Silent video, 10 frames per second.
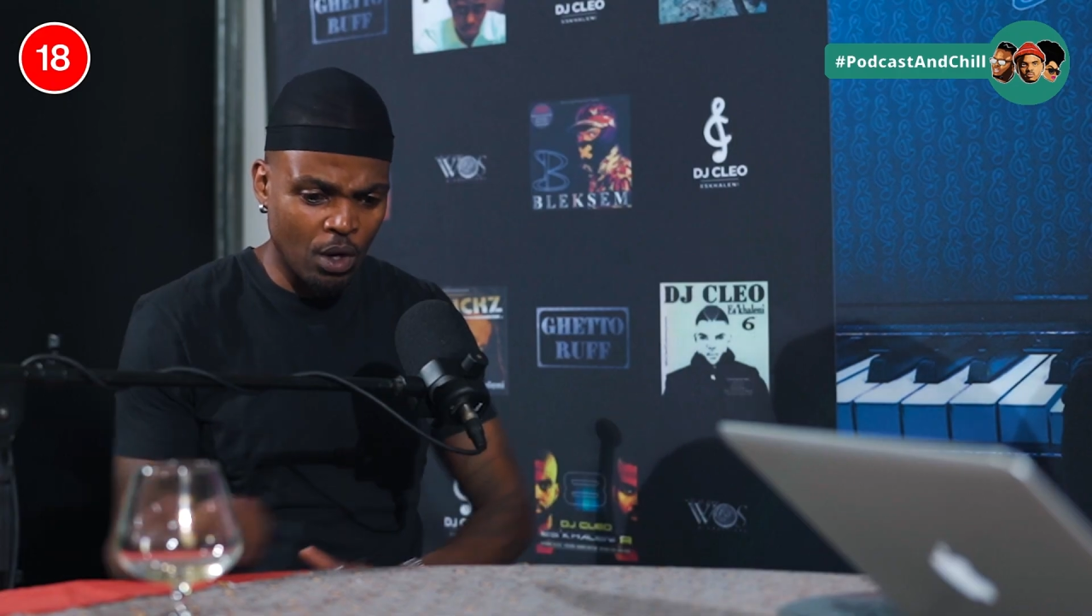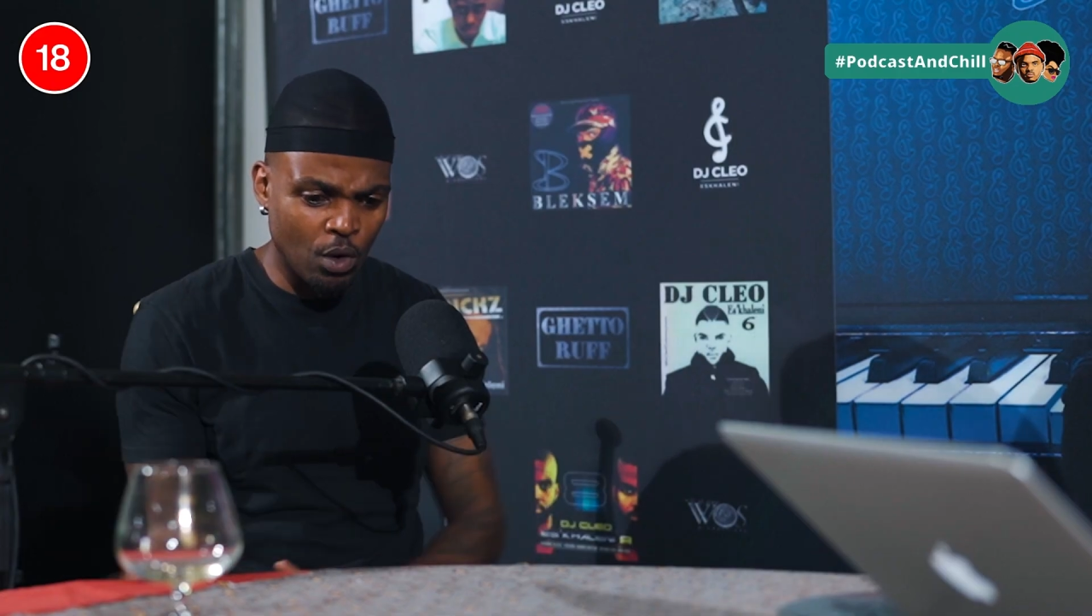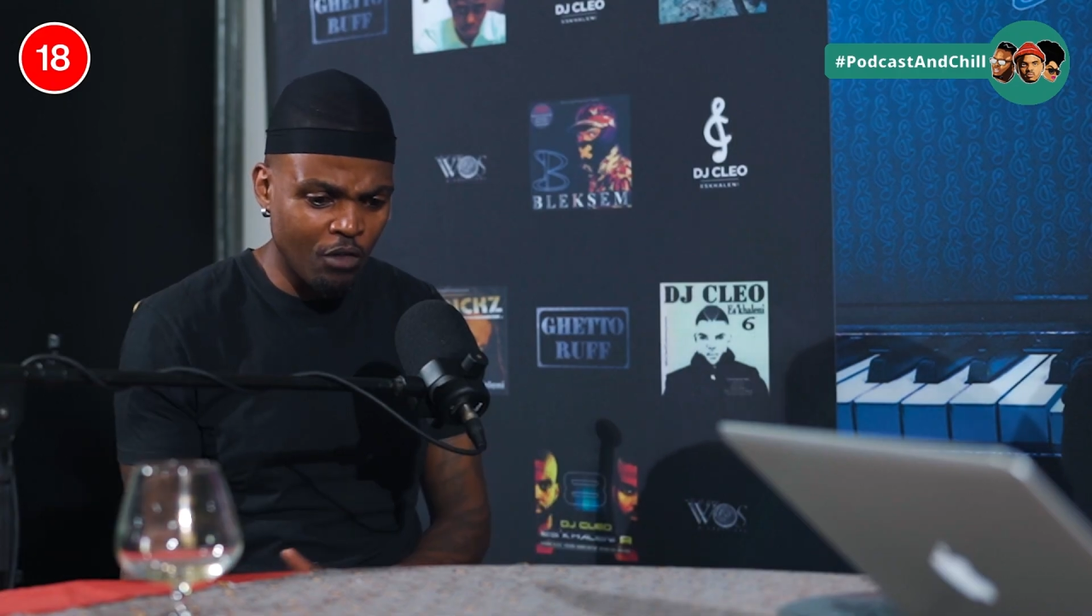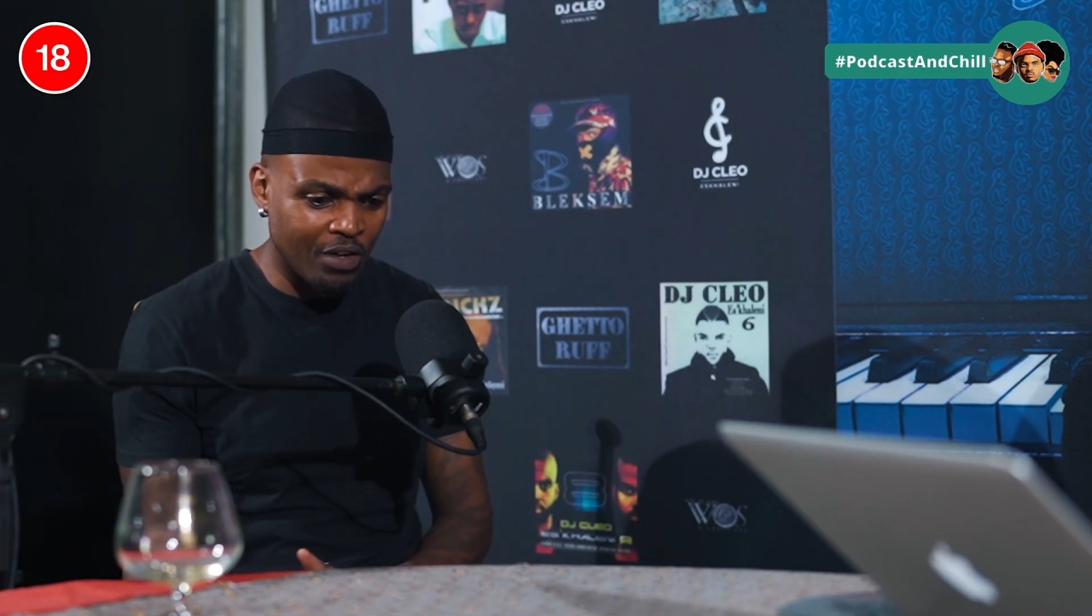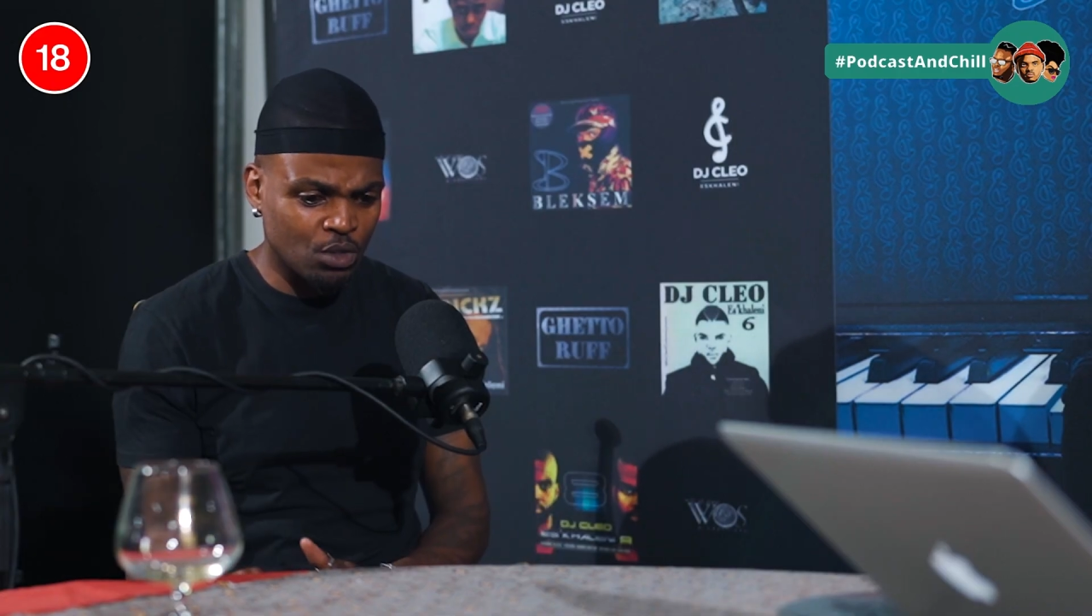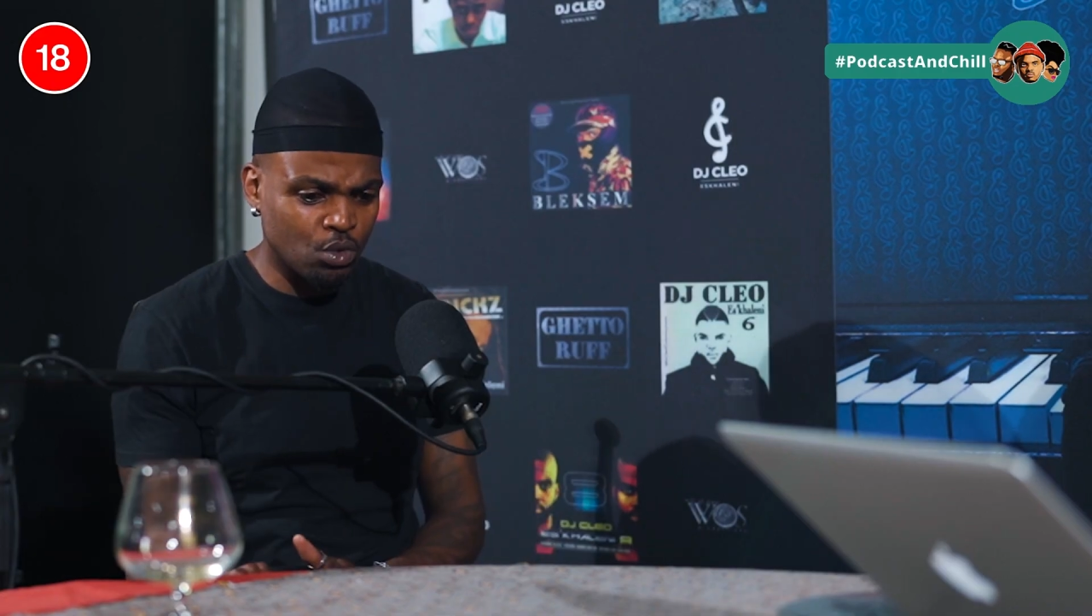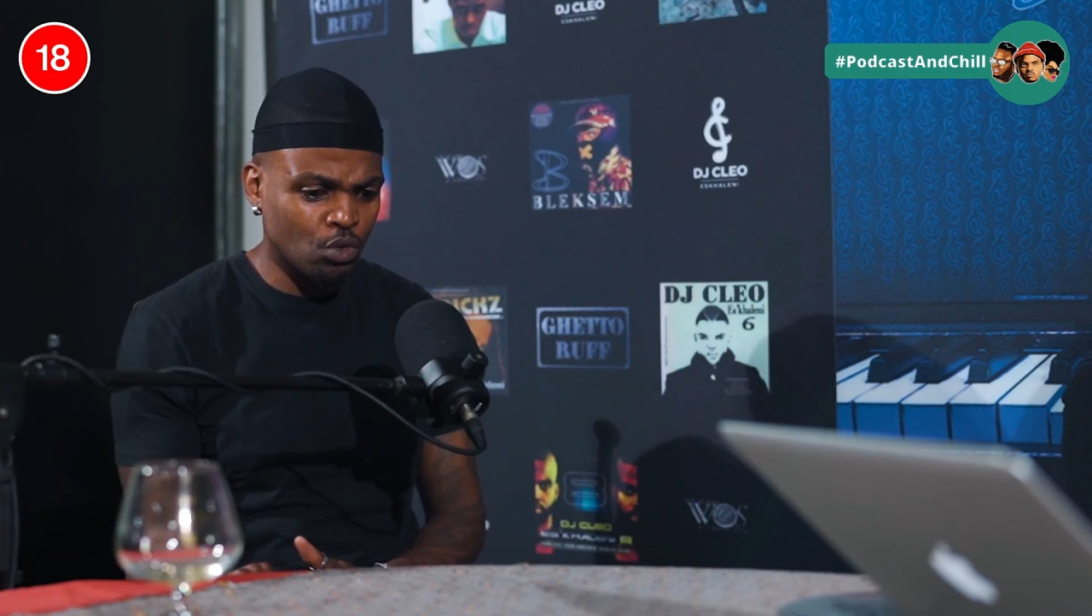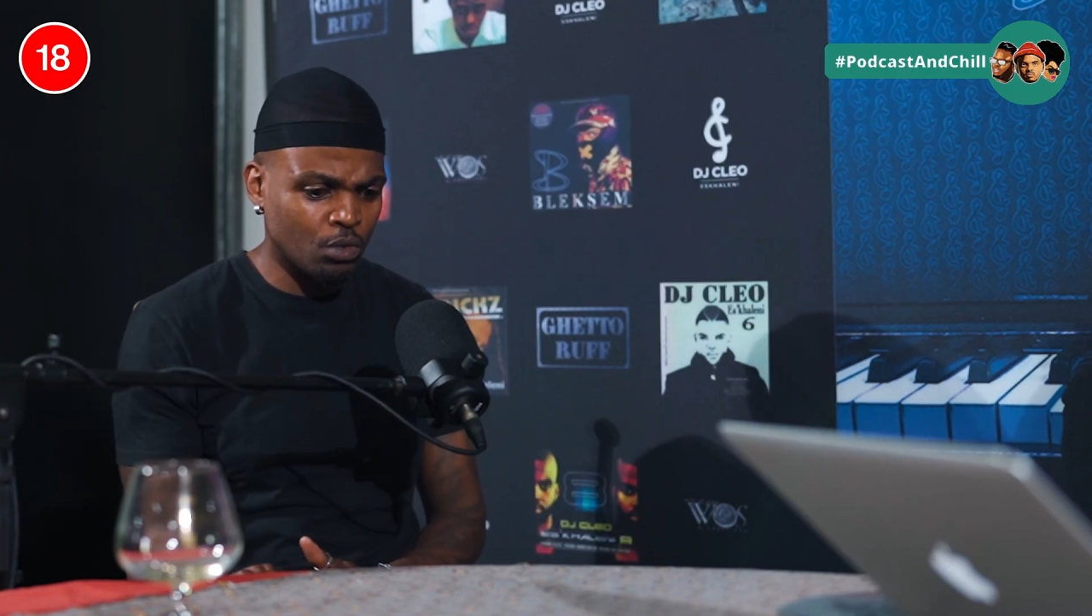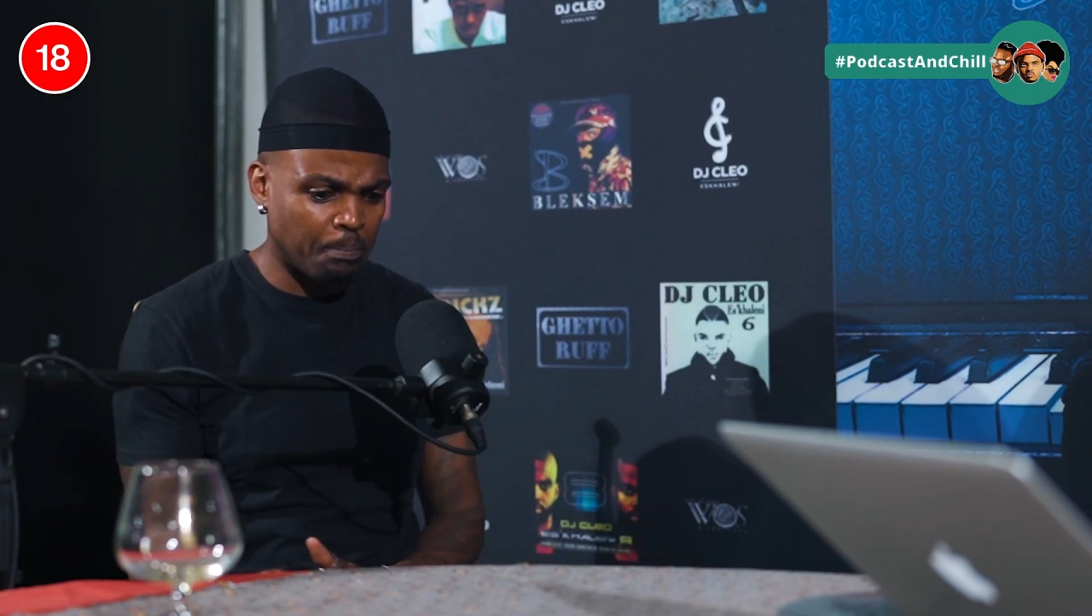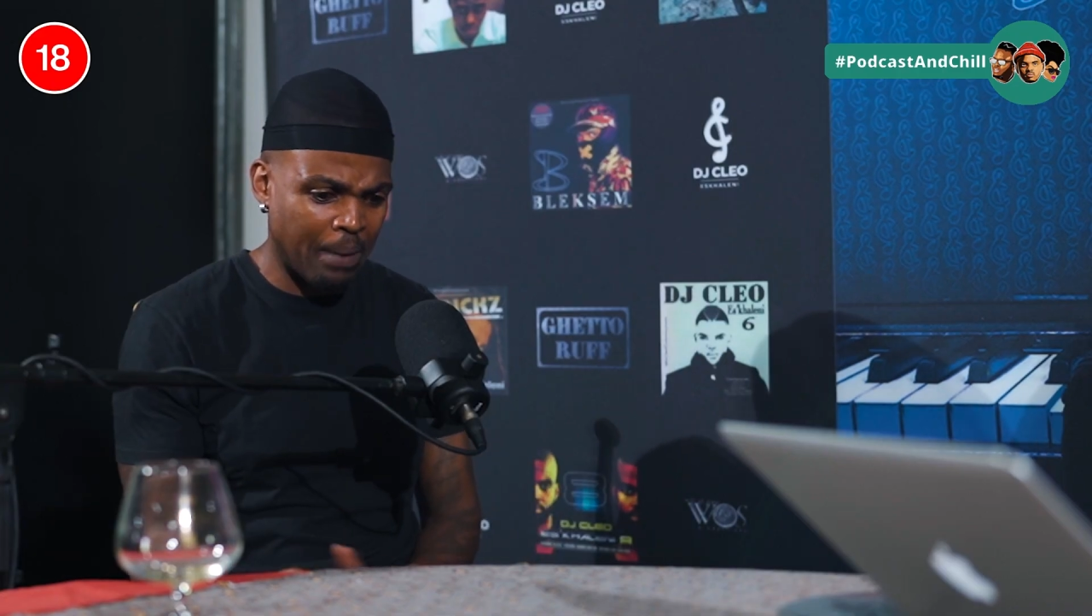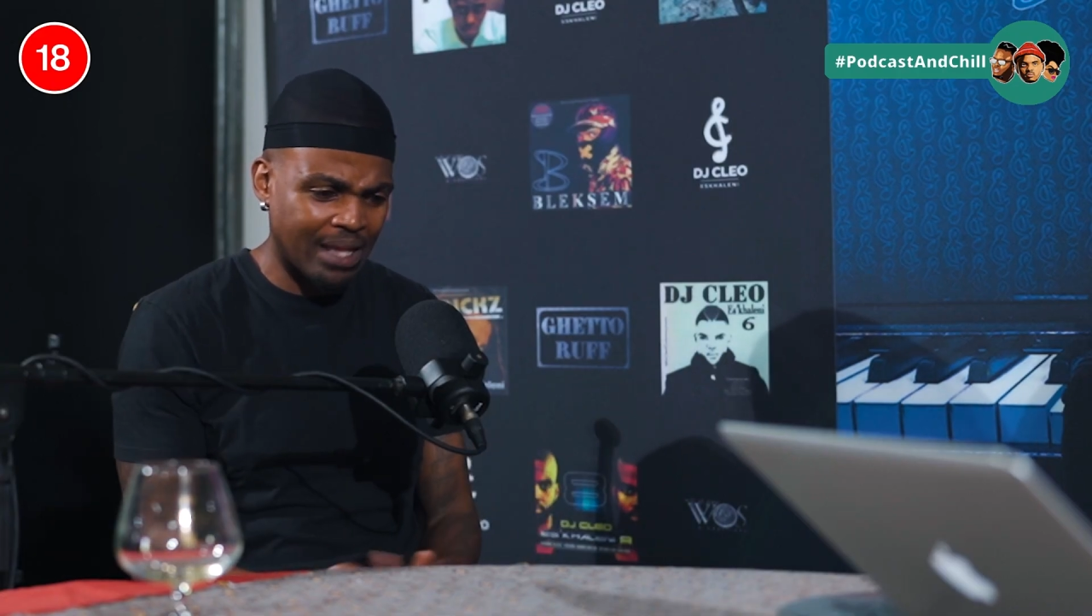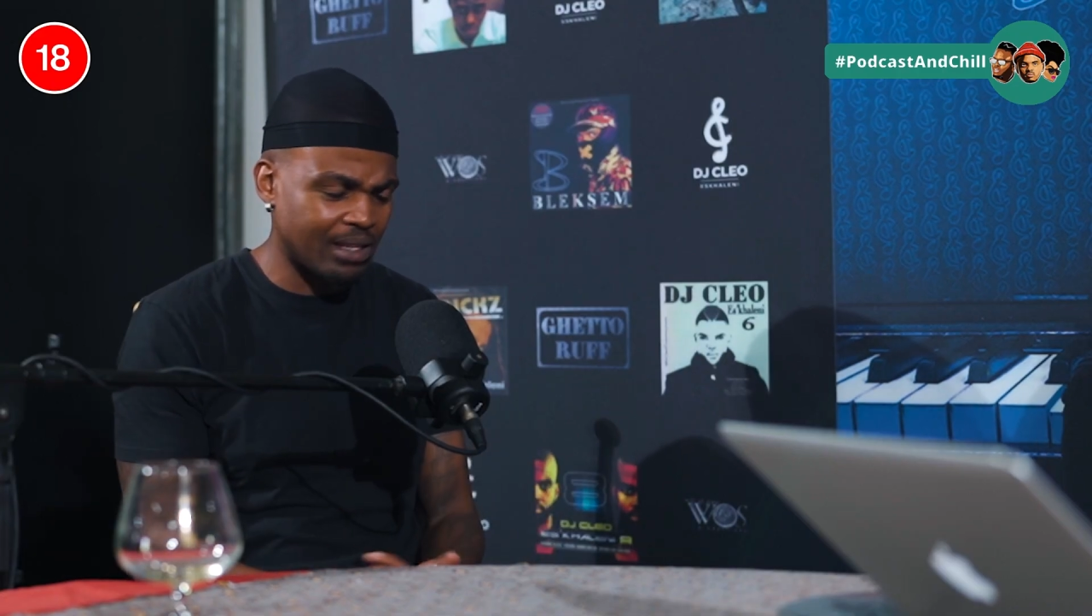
over to buy